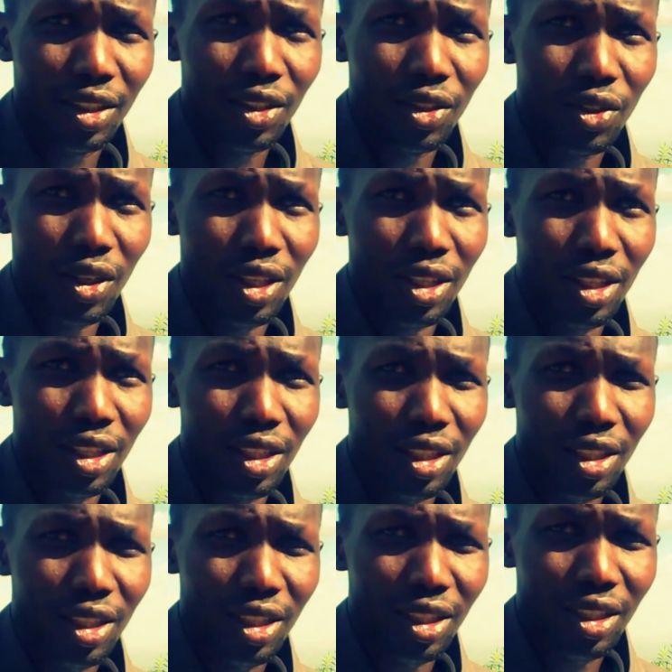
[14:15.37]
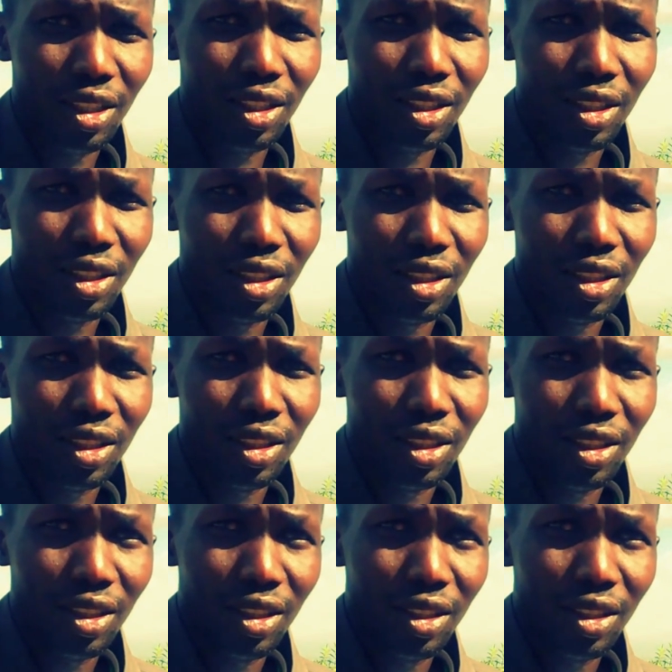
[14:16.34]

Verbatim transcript: So speed work like uh,